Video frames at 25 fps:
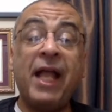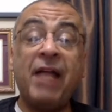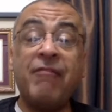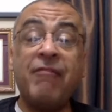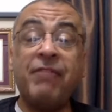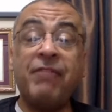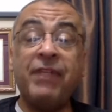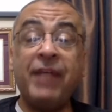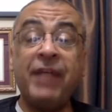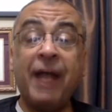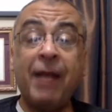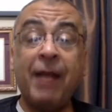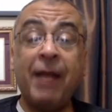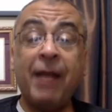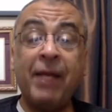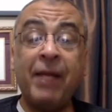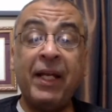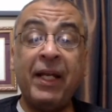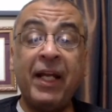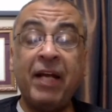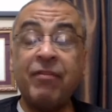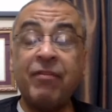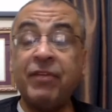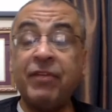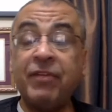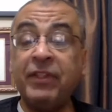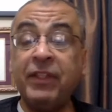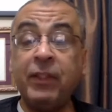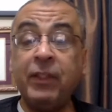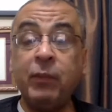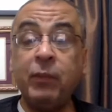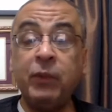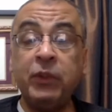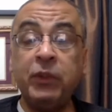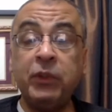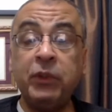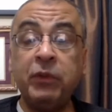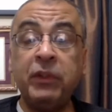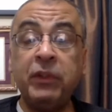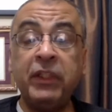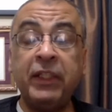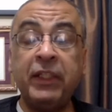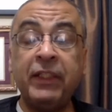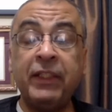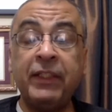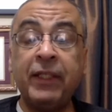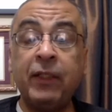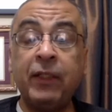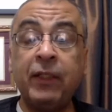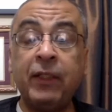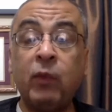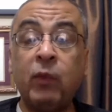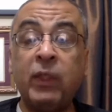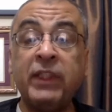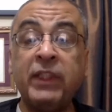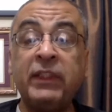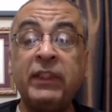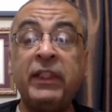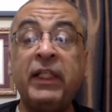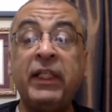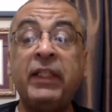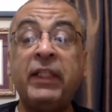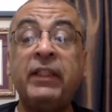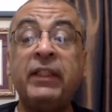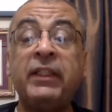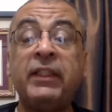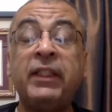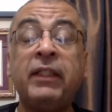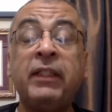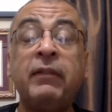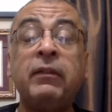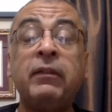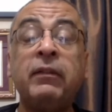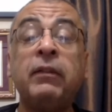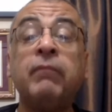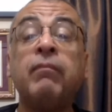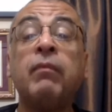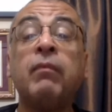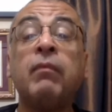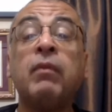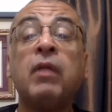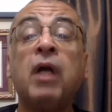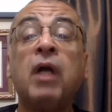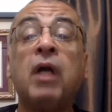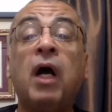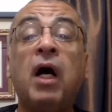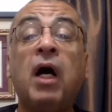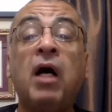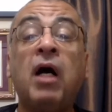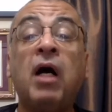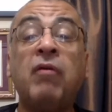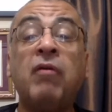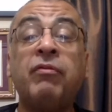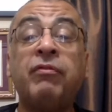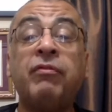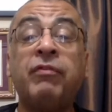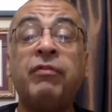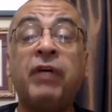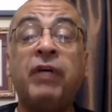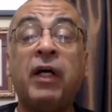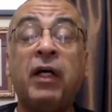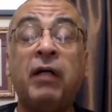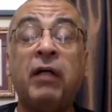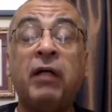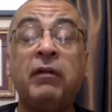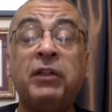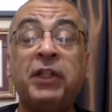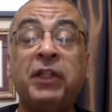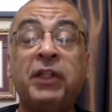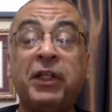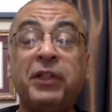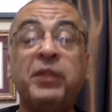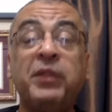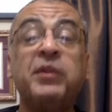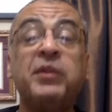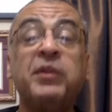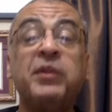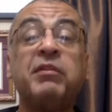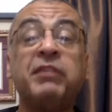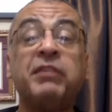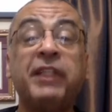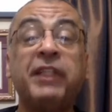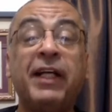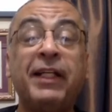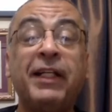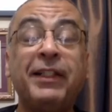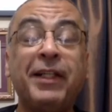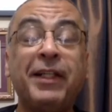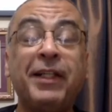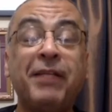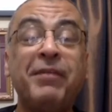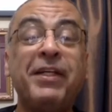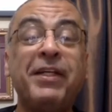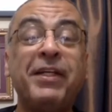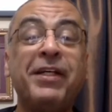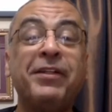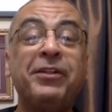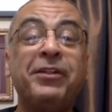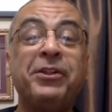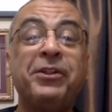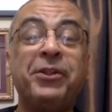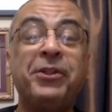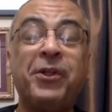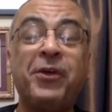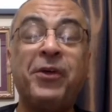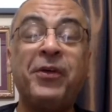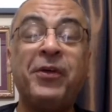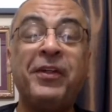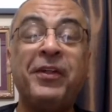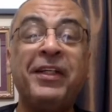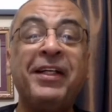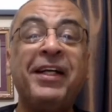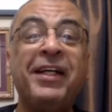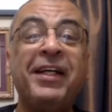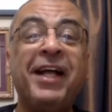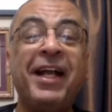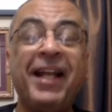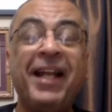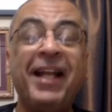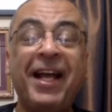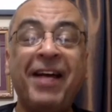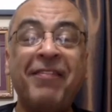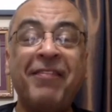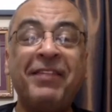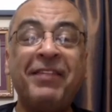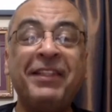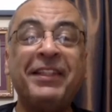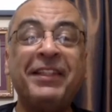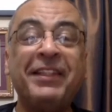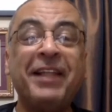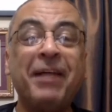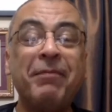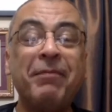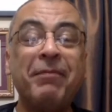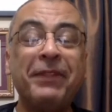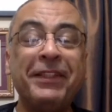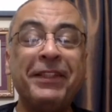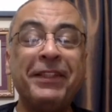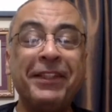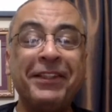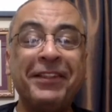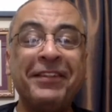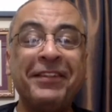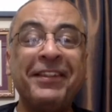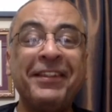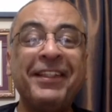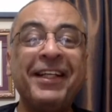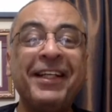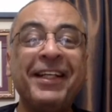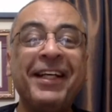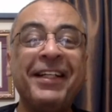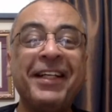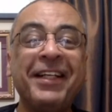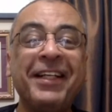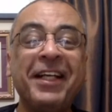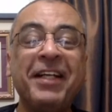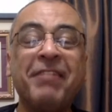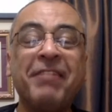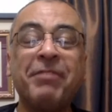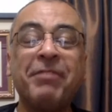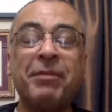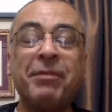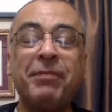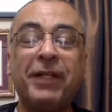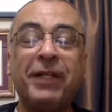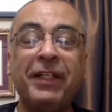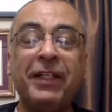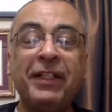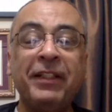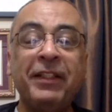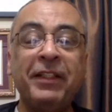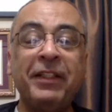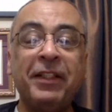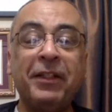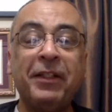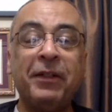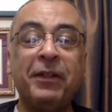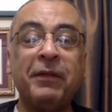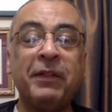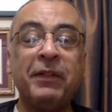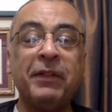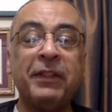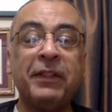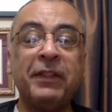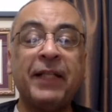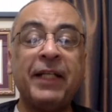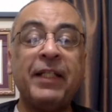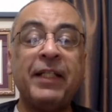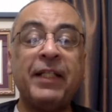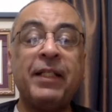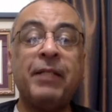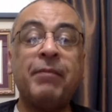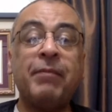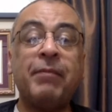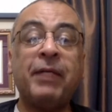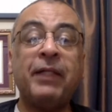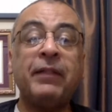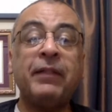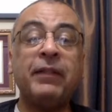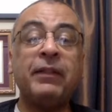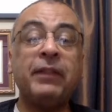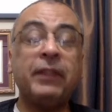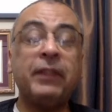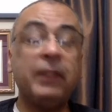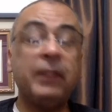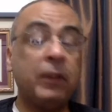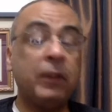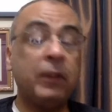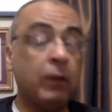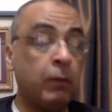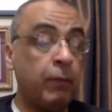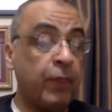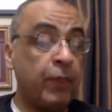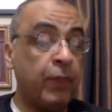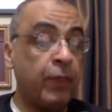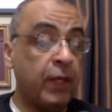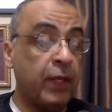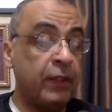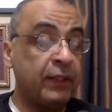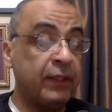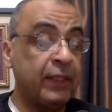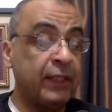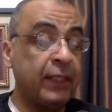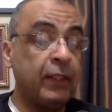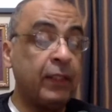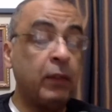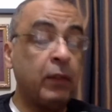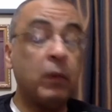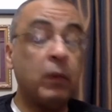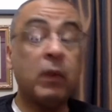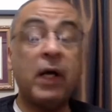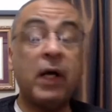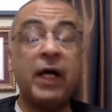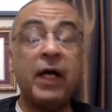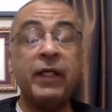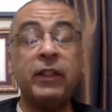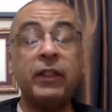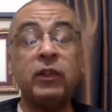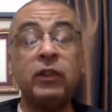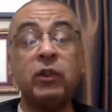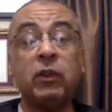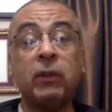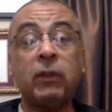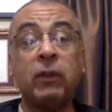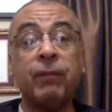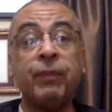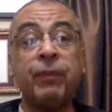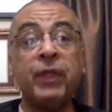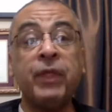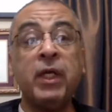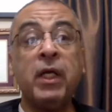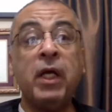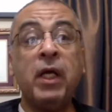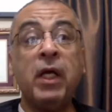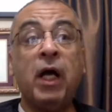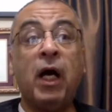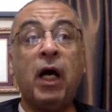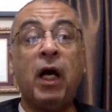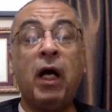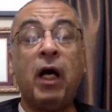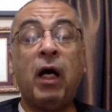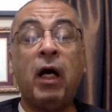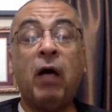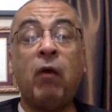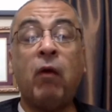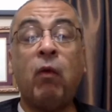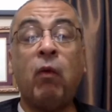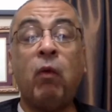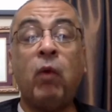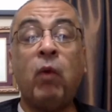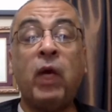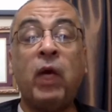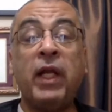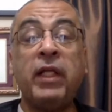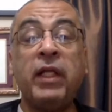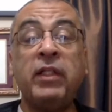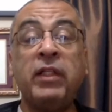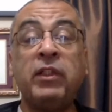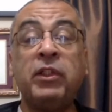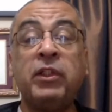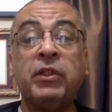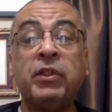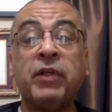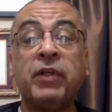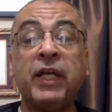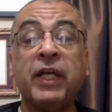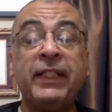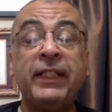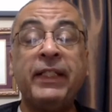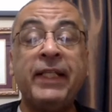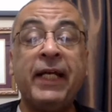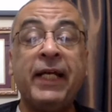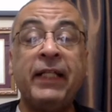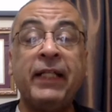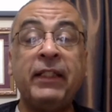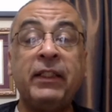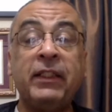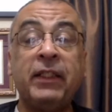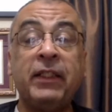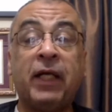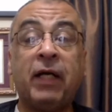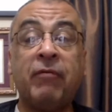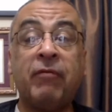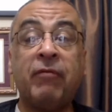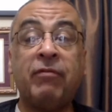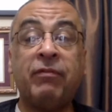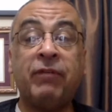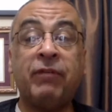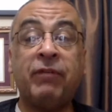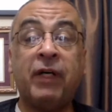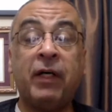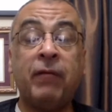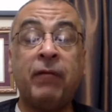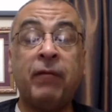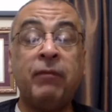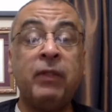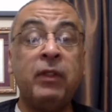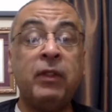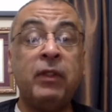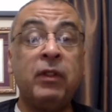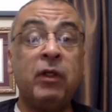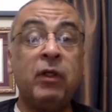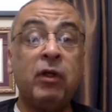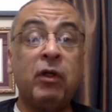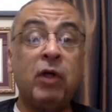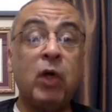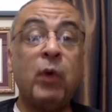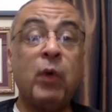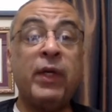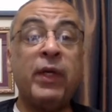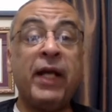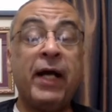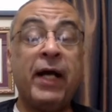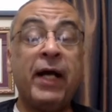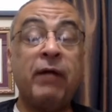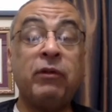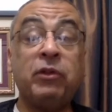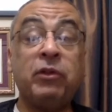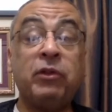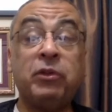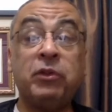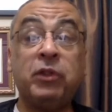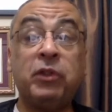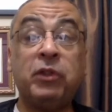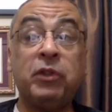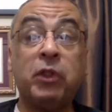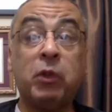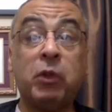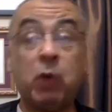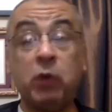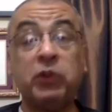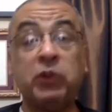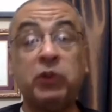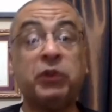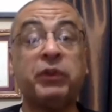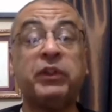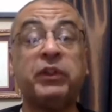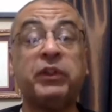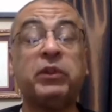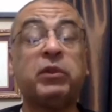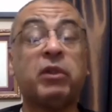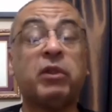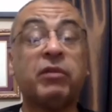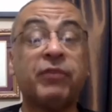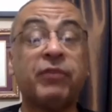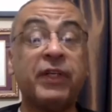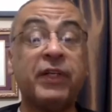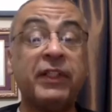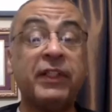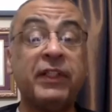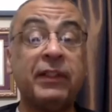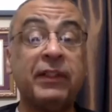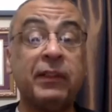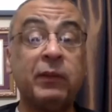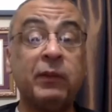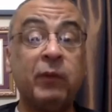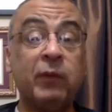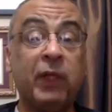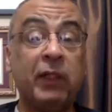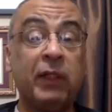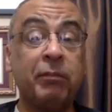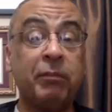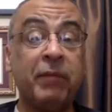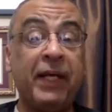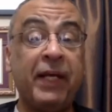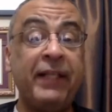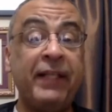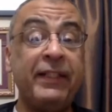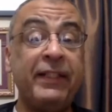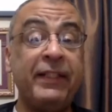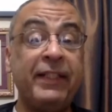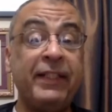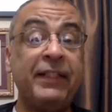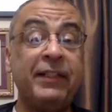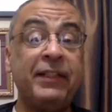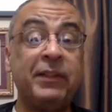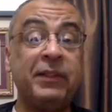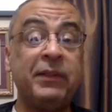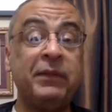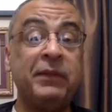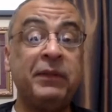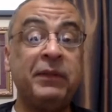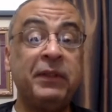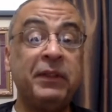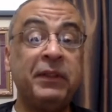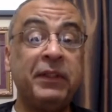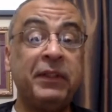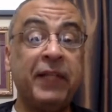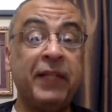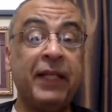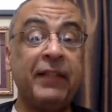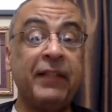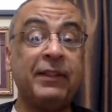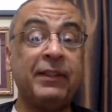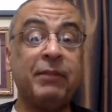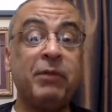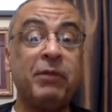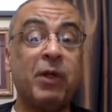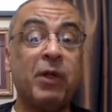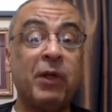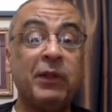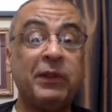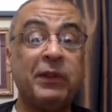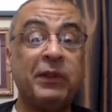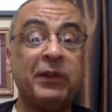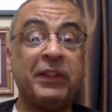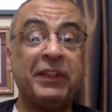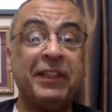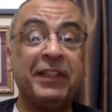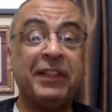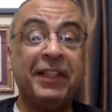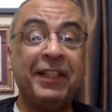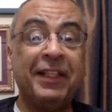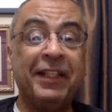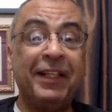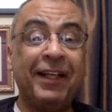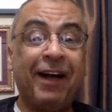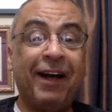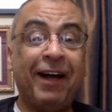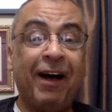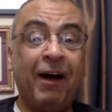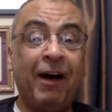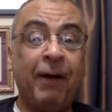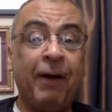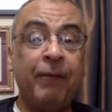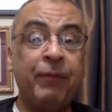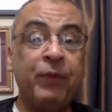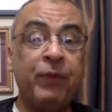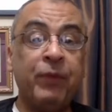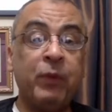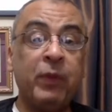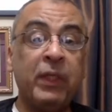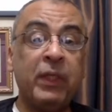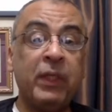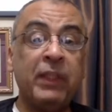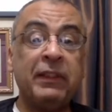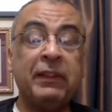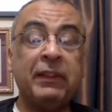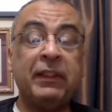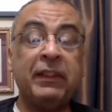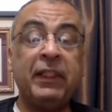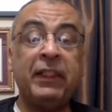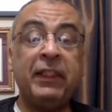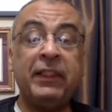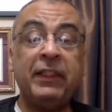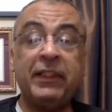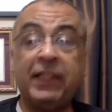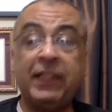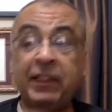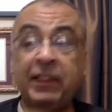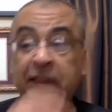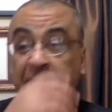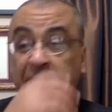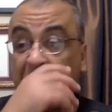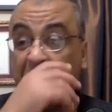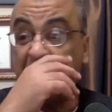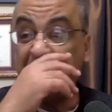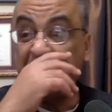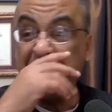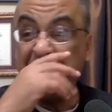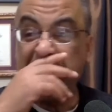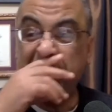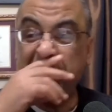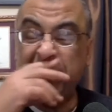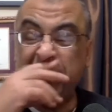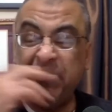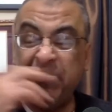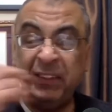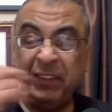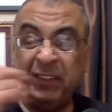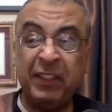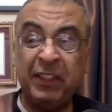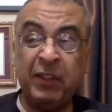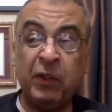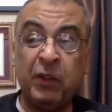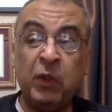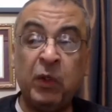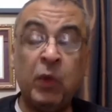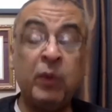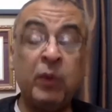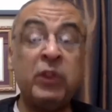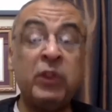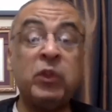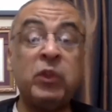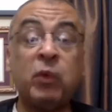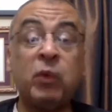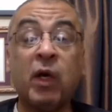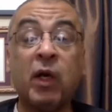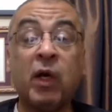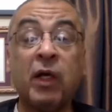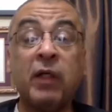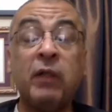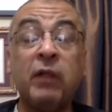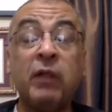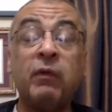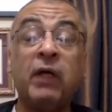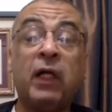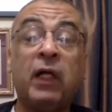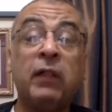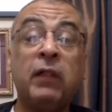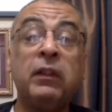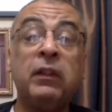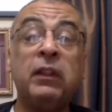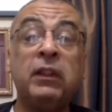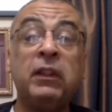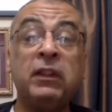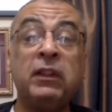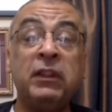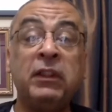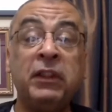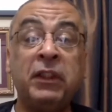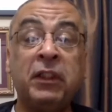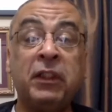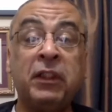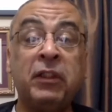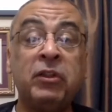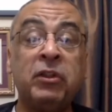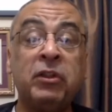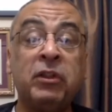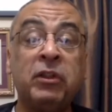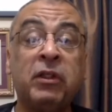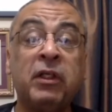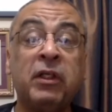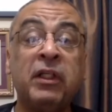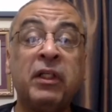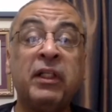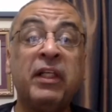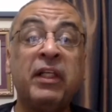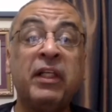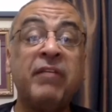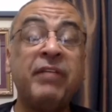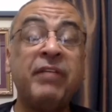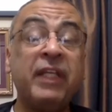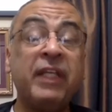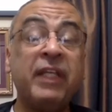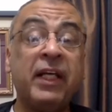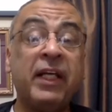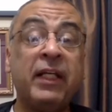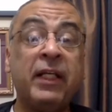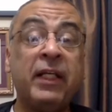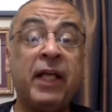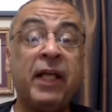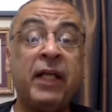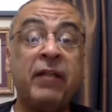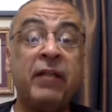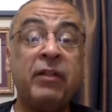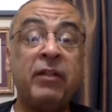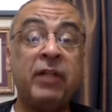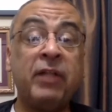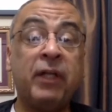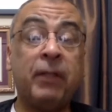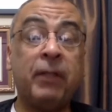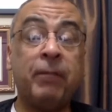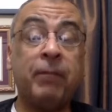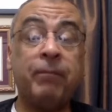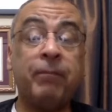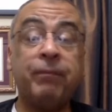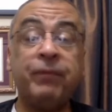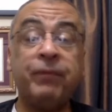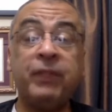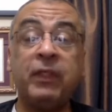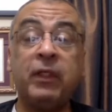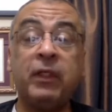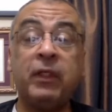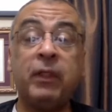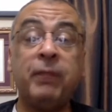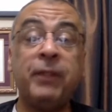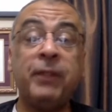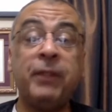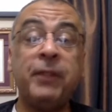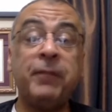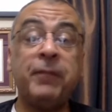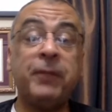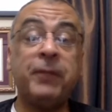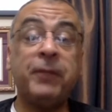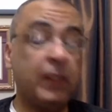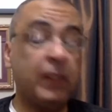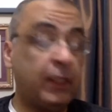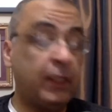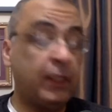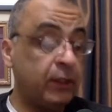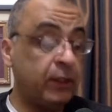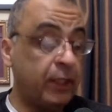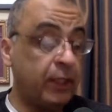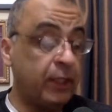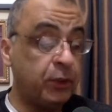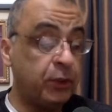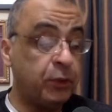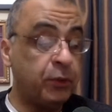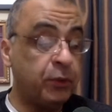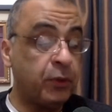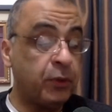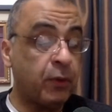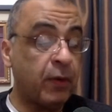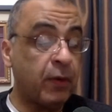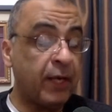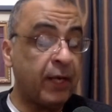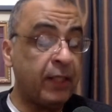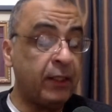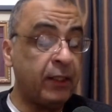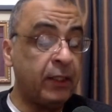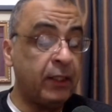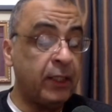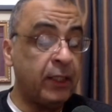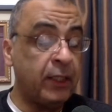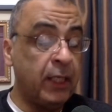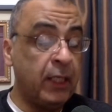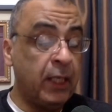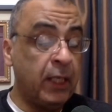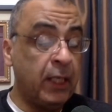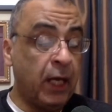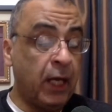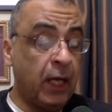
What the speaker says: Every amal, everything we do, the intent. What is the intent of Sheikh Yusuf tonight coming on the show and have this competition and get everybody excited about now reciting Quran and so on? What is your intent of going out to the grocery store, for instance? Well, my intent to get some groceries. What is the intent of going to work? Well, to earn a living and to help people and do the right